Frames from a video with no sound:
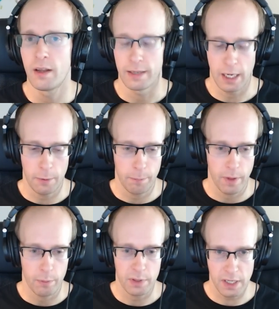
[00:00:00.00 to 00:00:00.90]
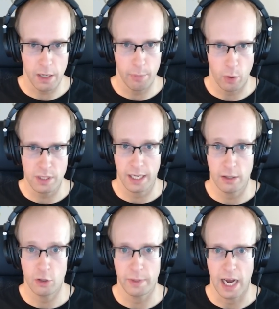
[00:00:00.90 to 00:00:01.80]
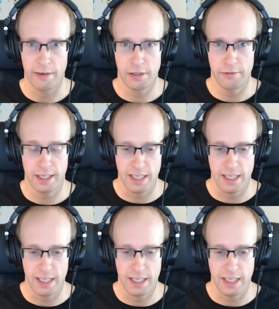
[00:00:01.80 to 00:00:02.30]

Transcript: Now, pre-composing in Adobe After Effects